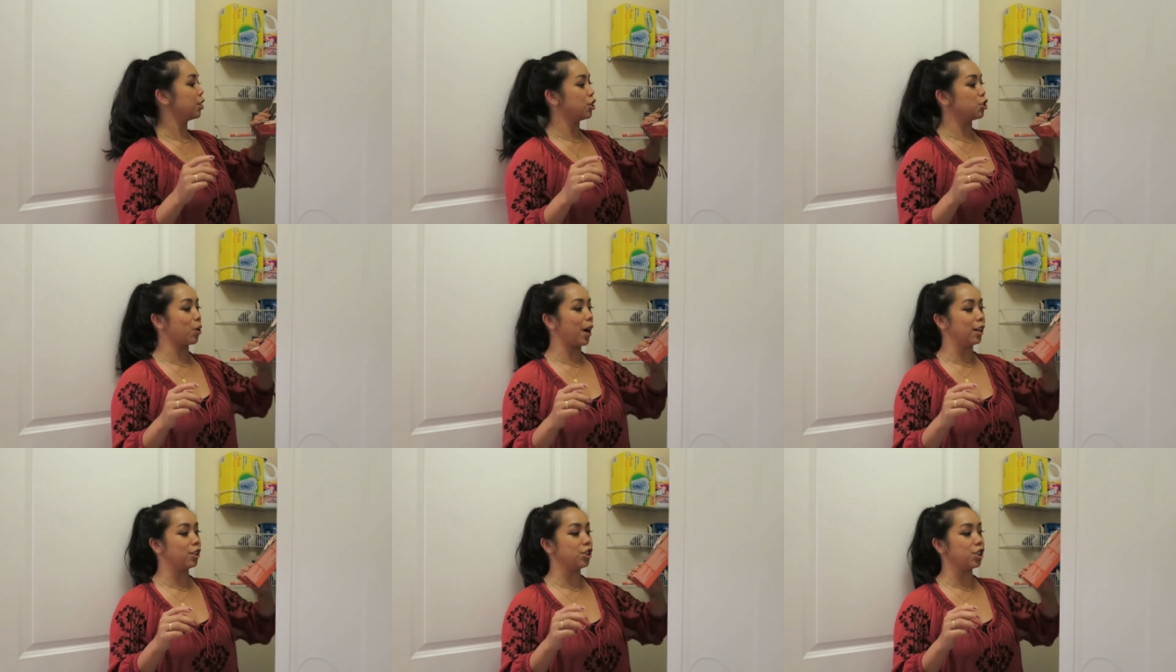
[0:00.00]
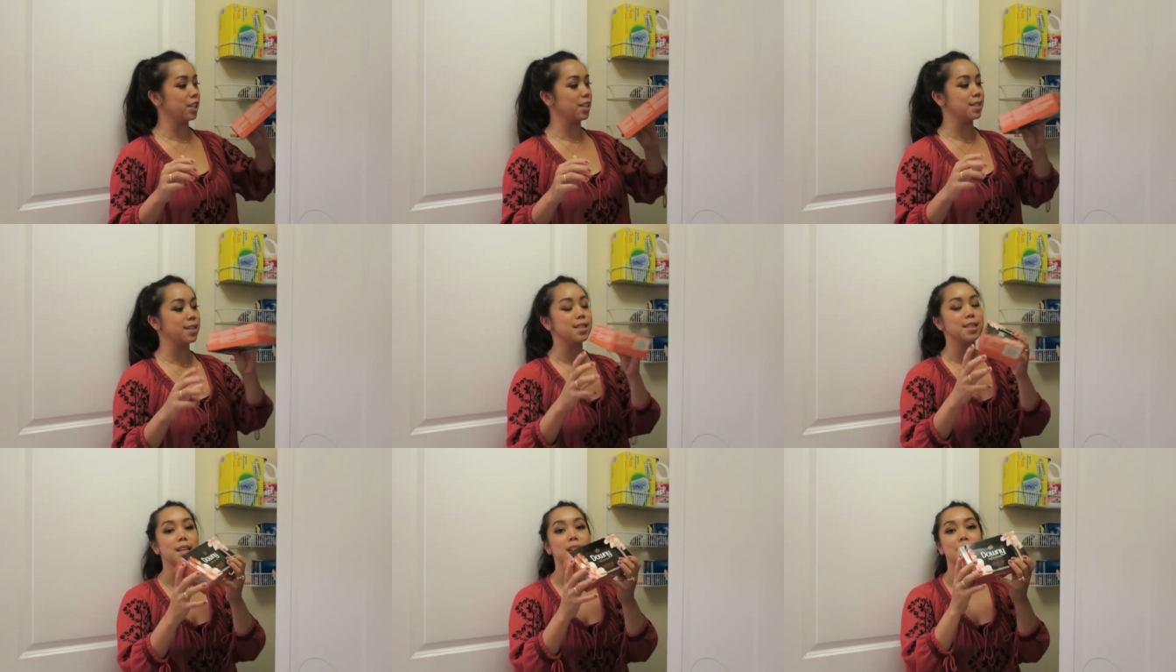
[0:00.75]
The dryer
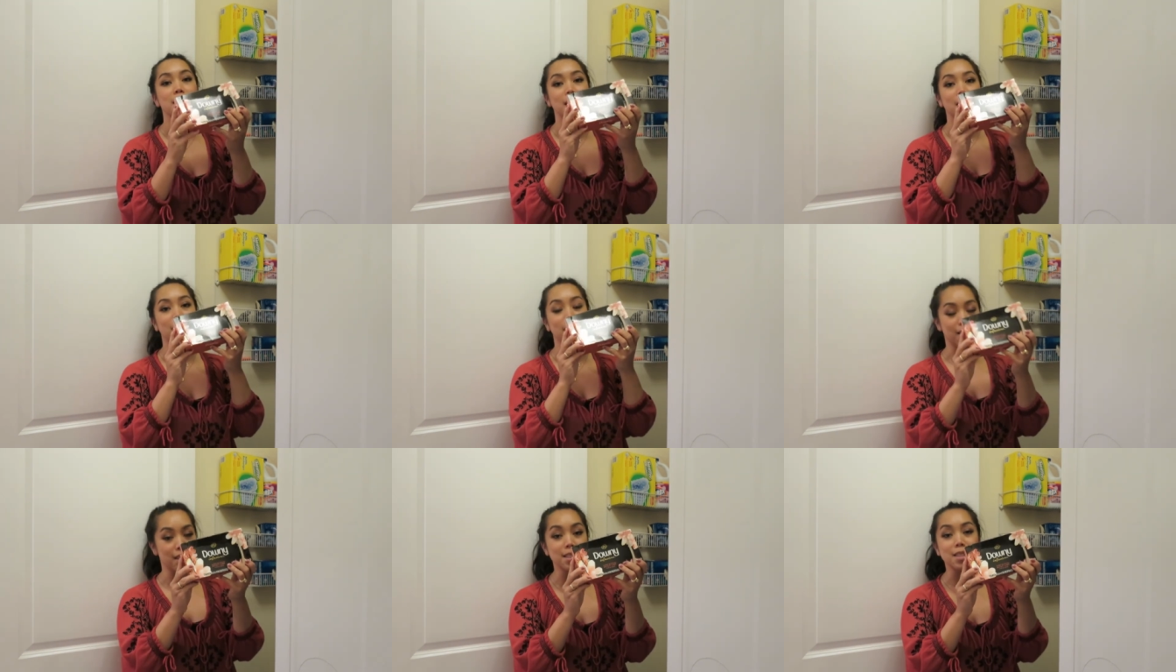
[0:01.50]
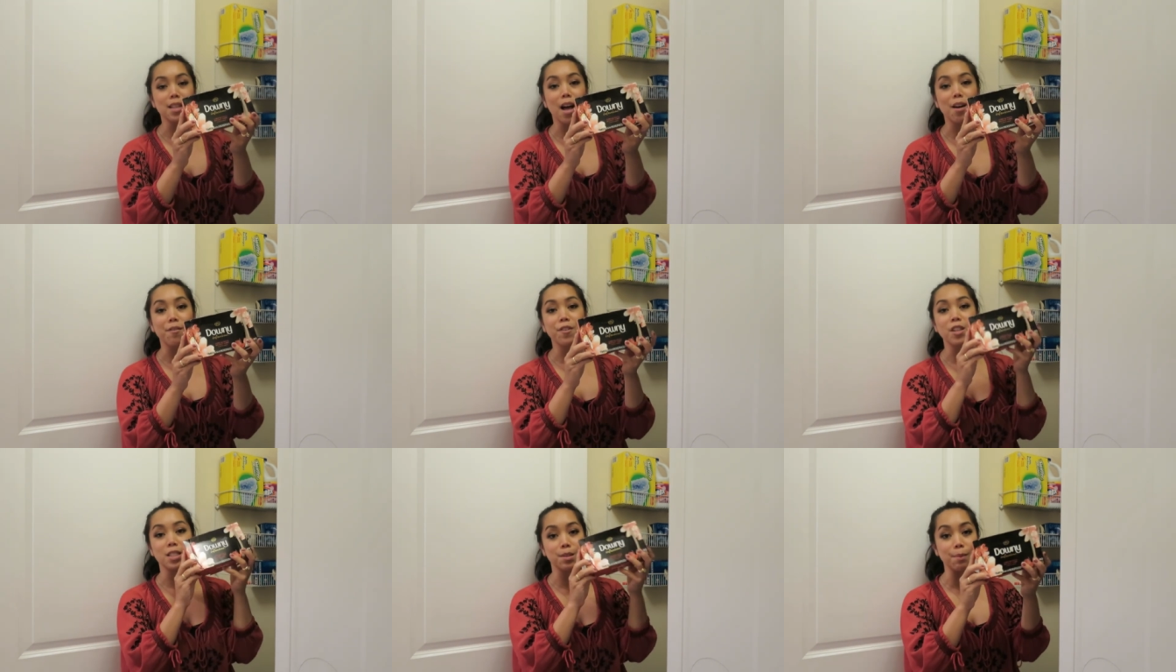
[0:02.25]
sheets. This
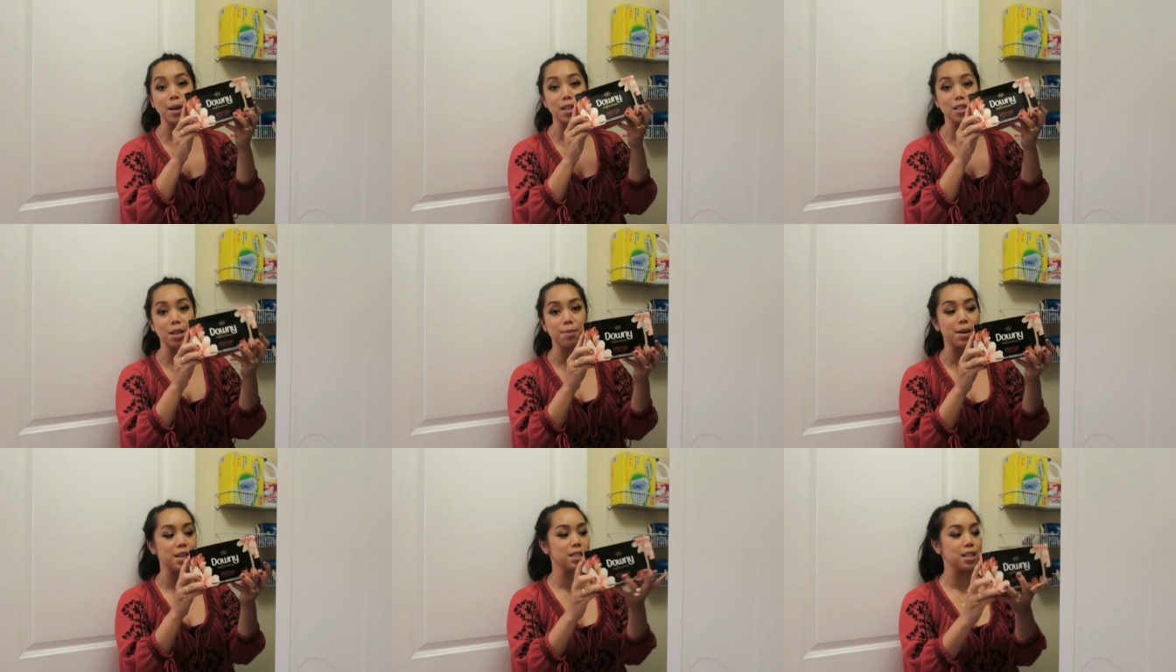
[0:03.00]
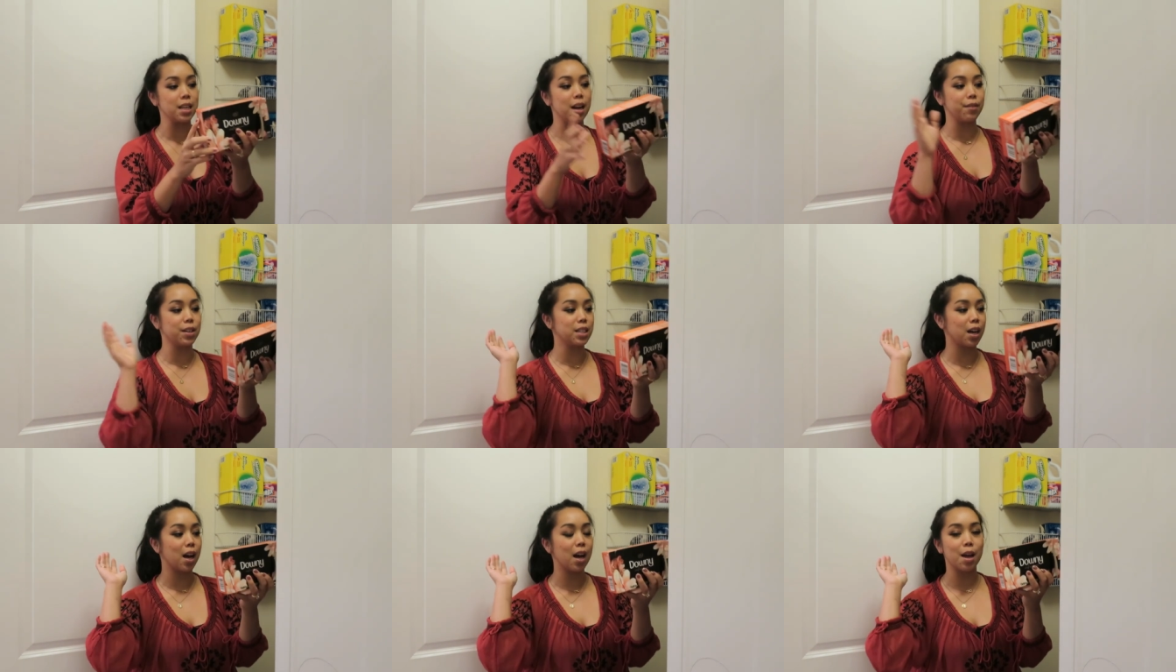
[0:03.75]
stuff smells amazing. Every
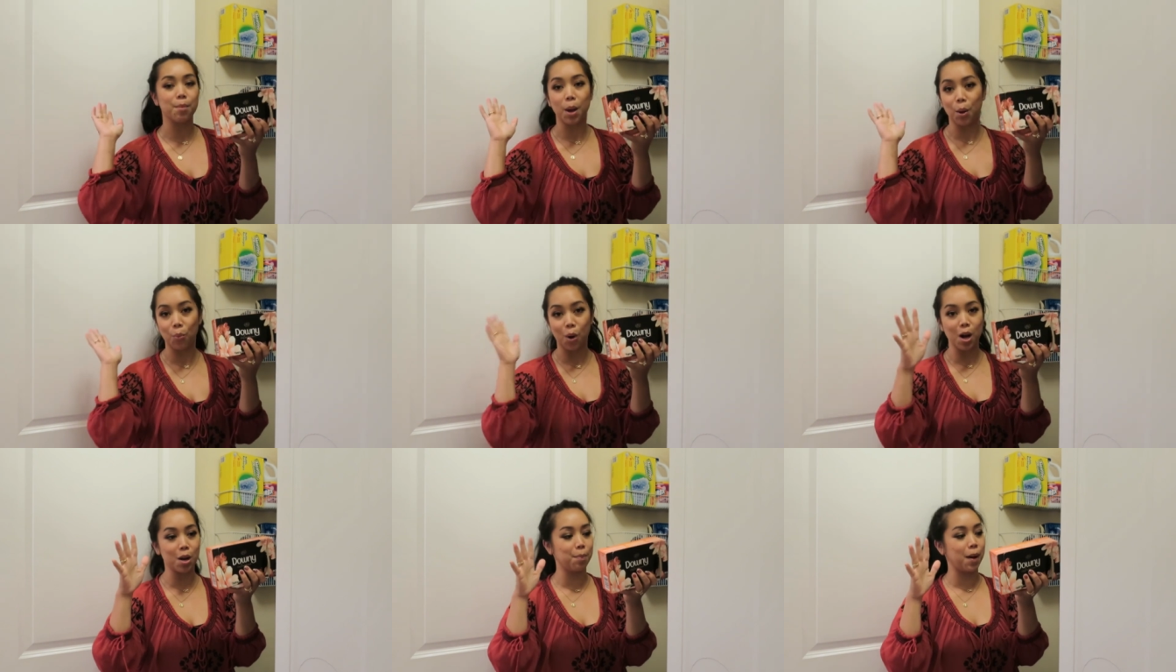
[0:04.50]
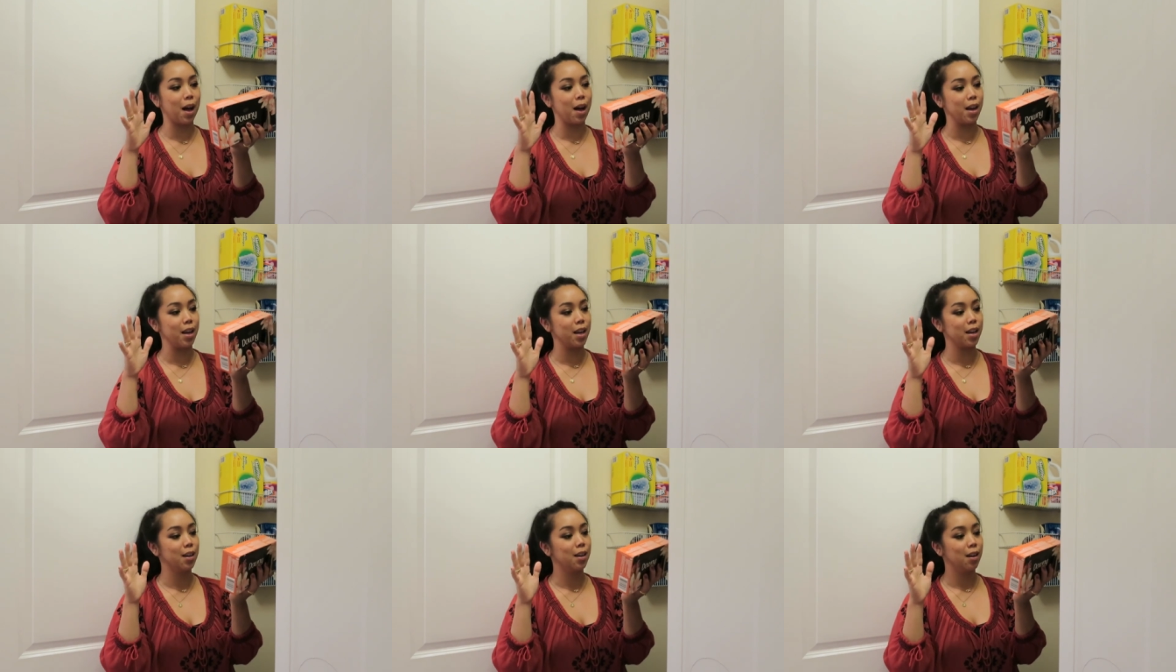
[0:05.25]
time I walk
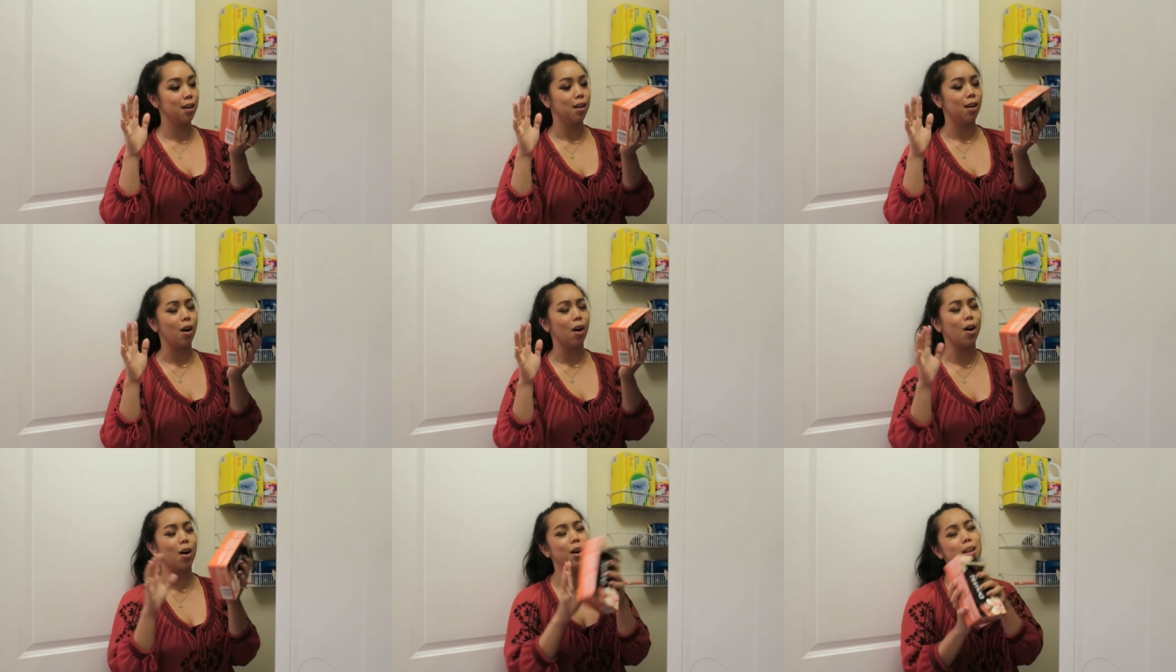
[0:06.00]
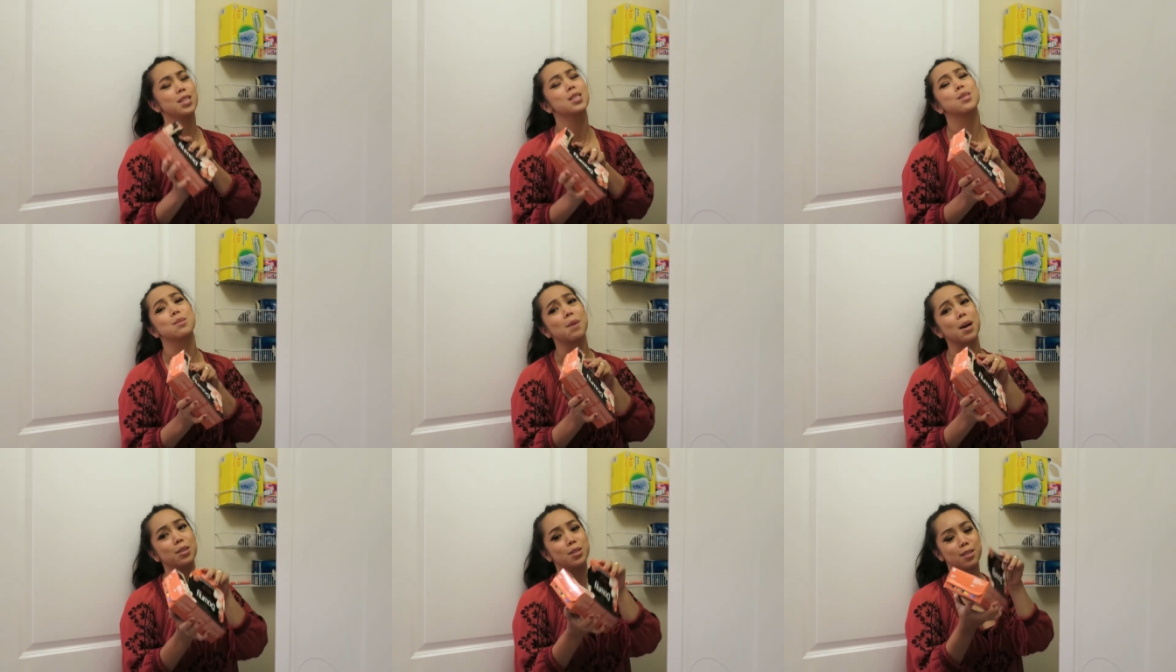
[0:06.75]
by, oh, it
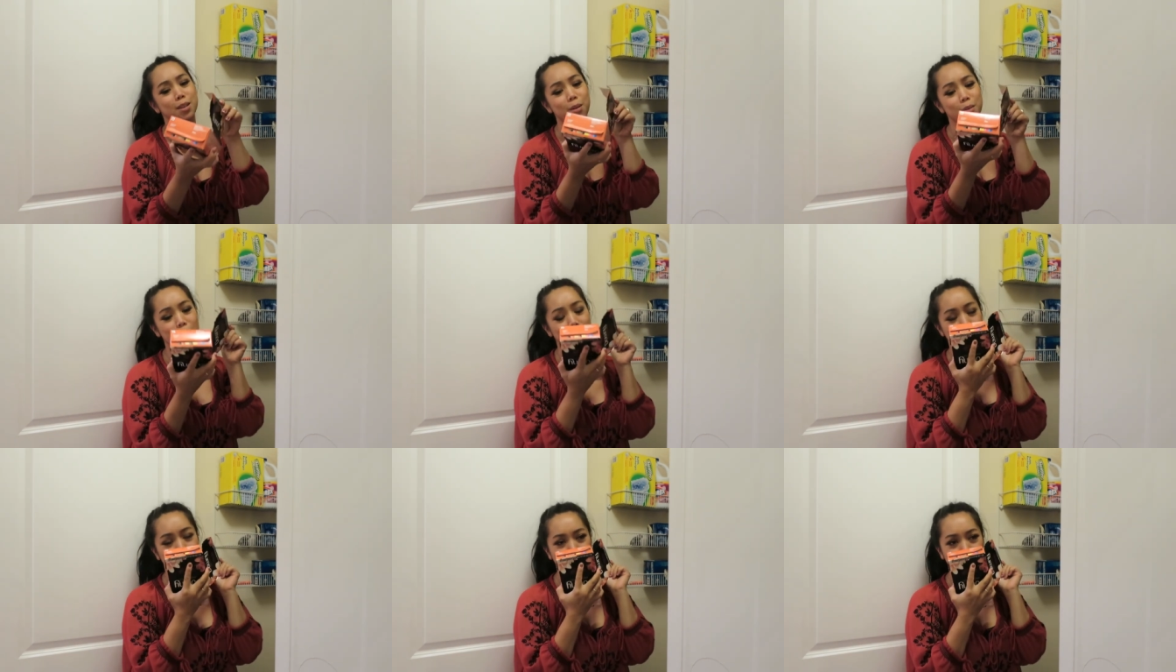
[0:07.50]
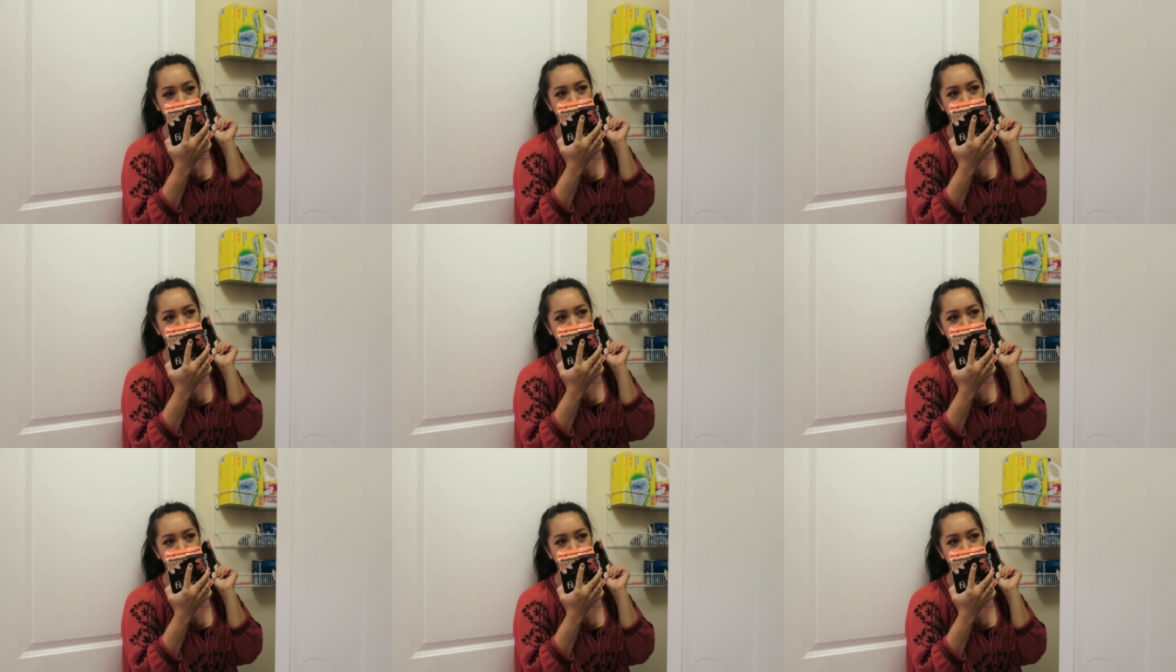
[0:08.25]
smells so good.